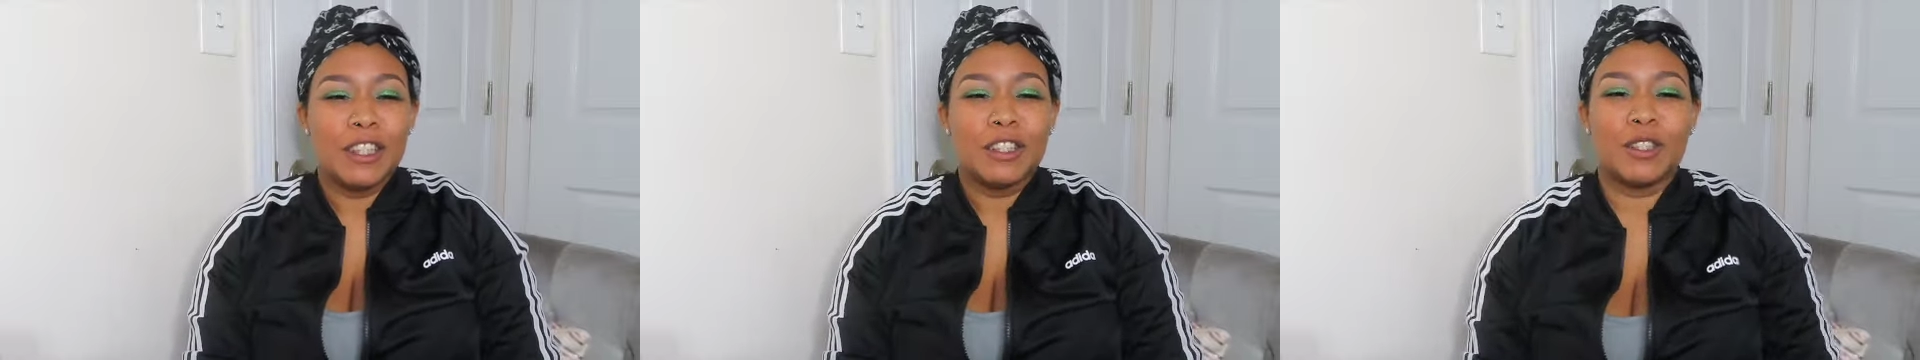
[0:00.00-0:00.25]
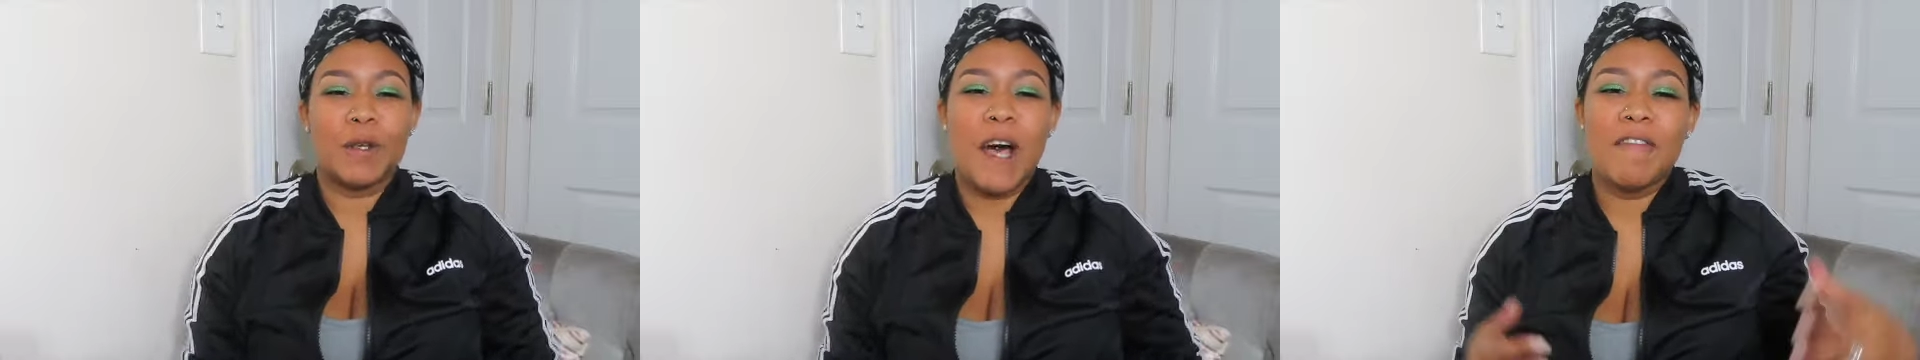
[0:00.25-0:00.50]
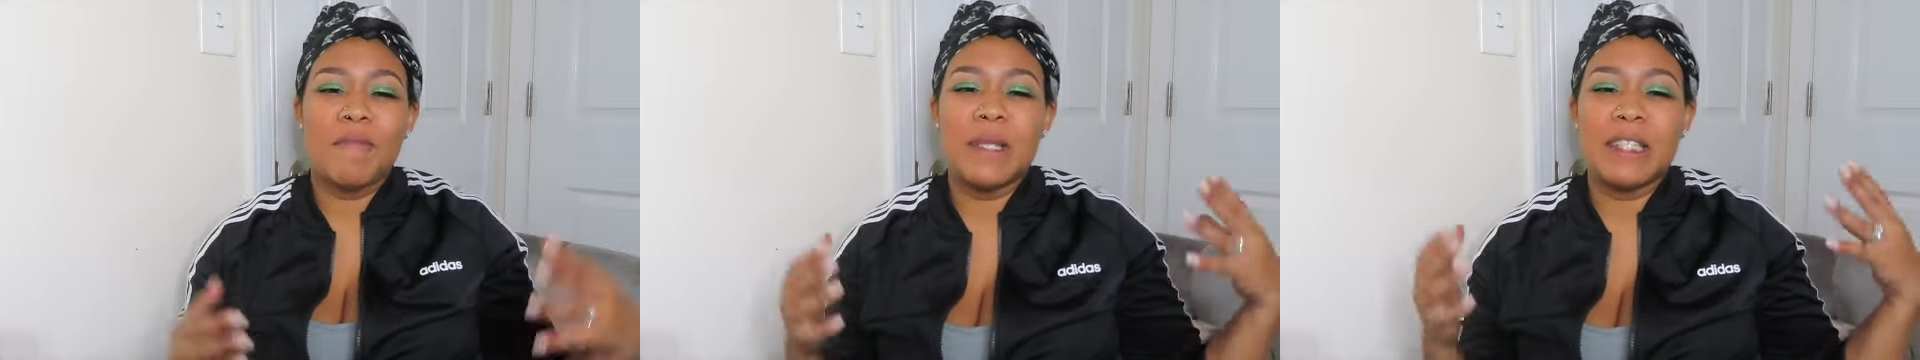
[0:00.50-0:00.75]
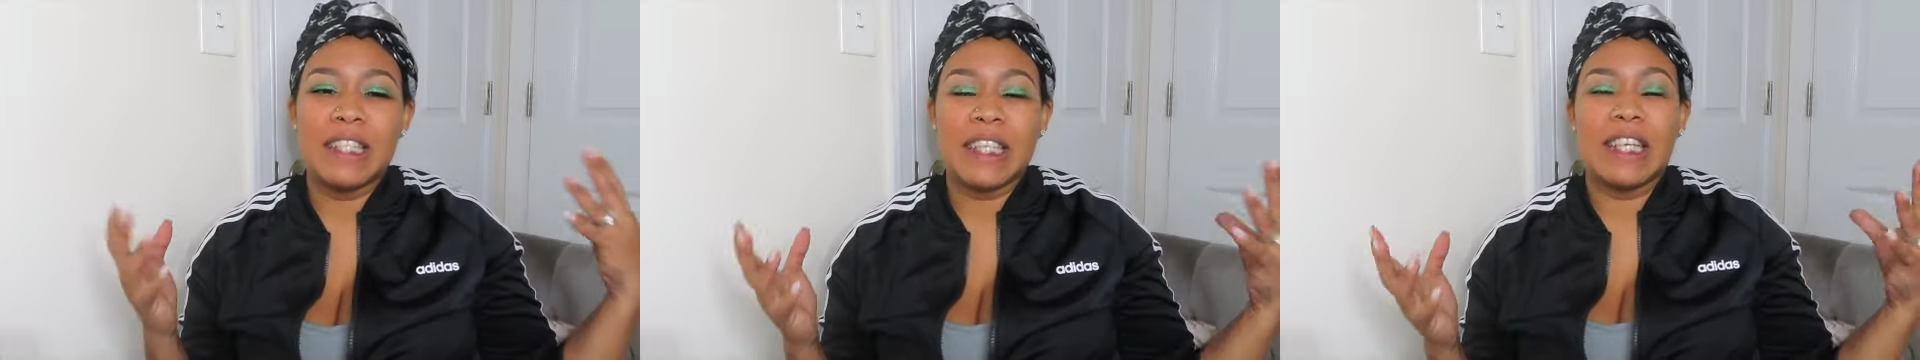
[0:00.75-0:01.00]
So I've
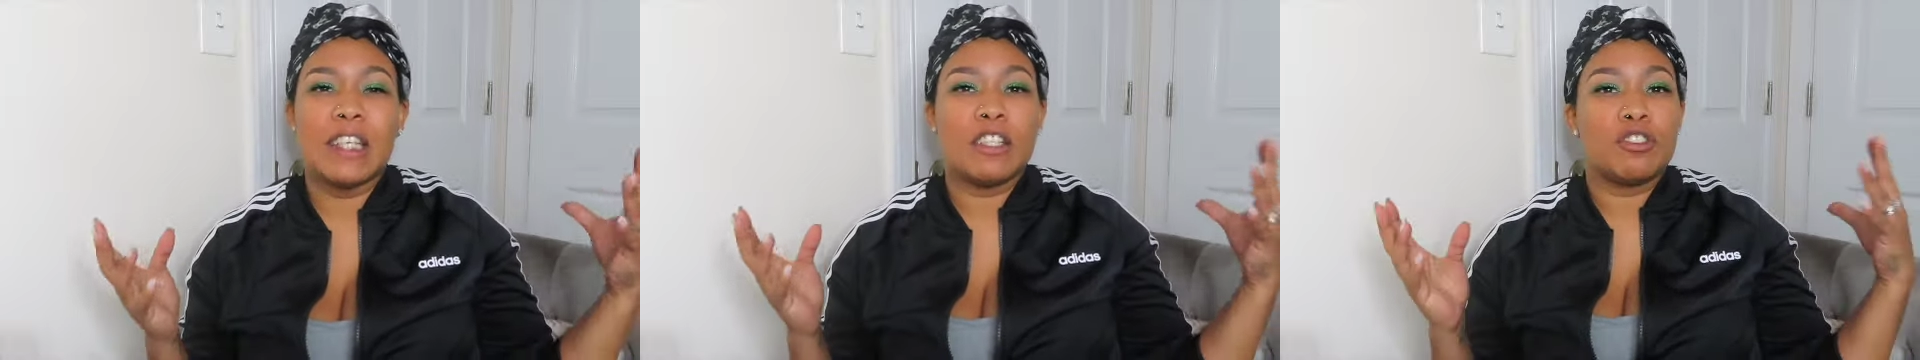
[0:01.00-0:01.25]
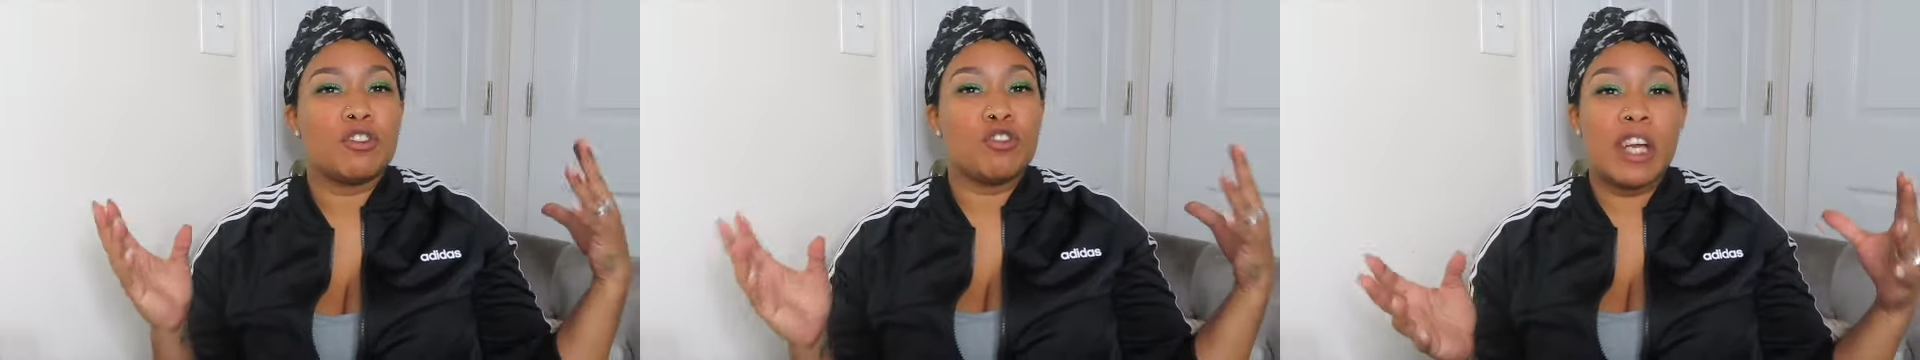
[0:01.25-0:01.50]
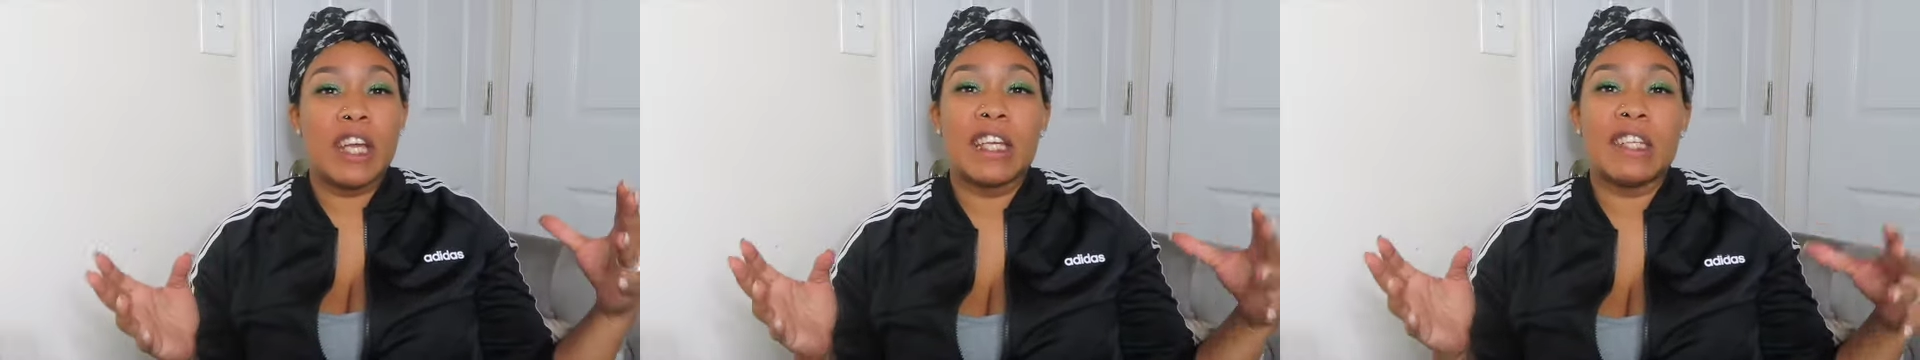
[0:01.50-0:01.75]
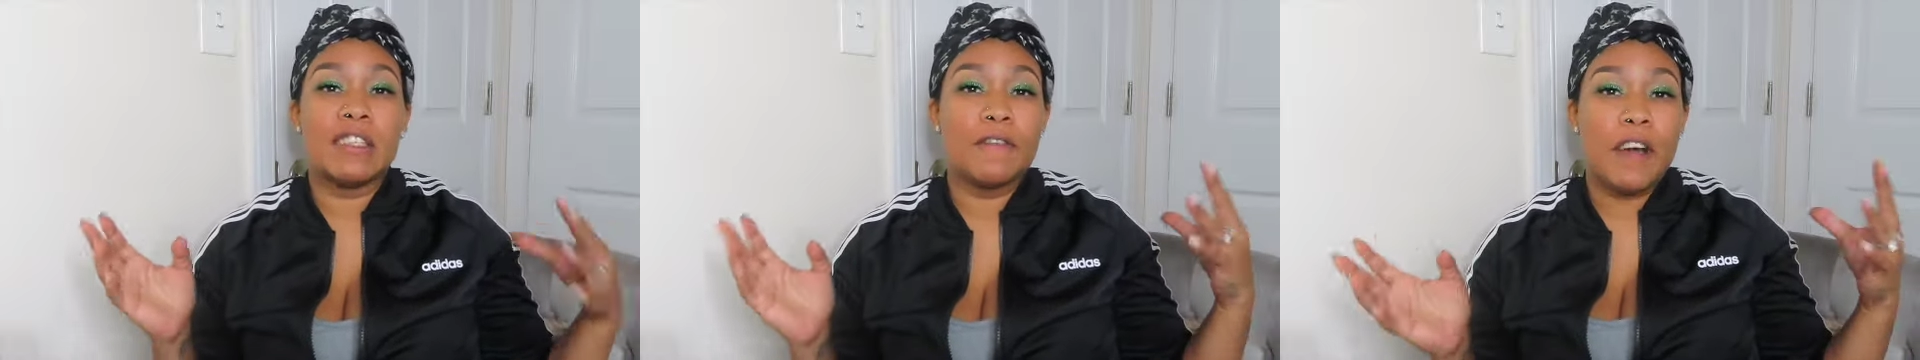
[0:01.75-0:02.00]
been seeing this
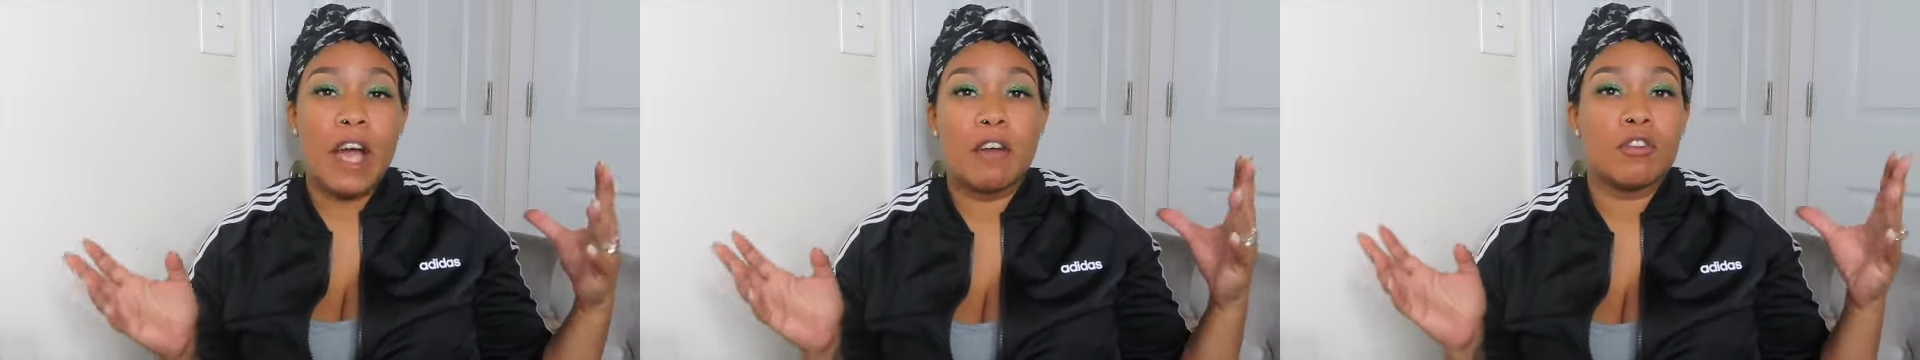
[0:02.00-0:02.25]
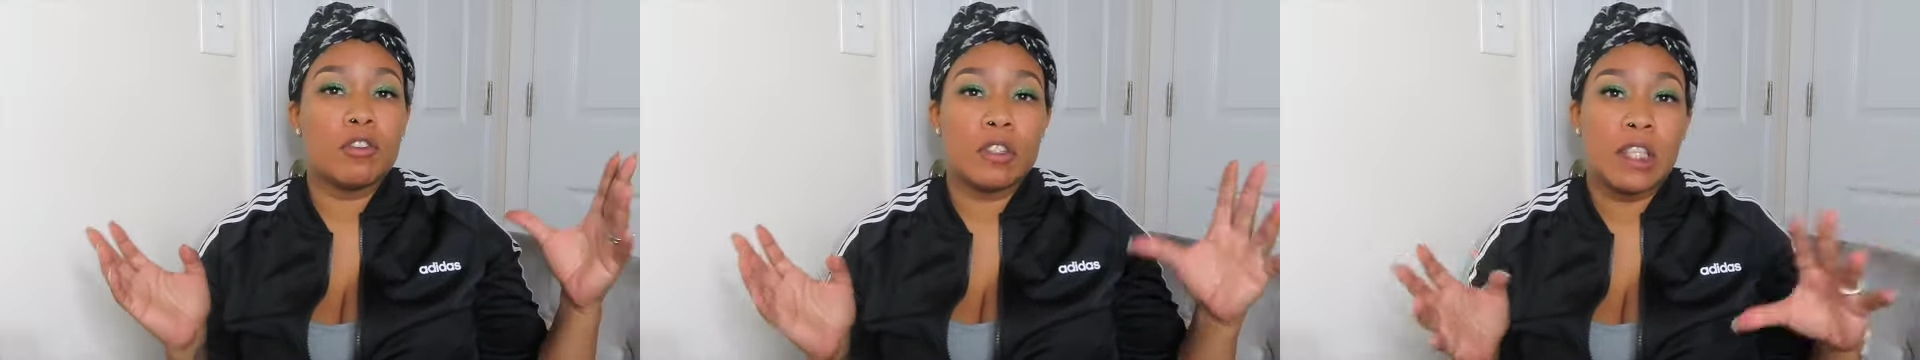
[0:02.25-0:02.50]
crazy viral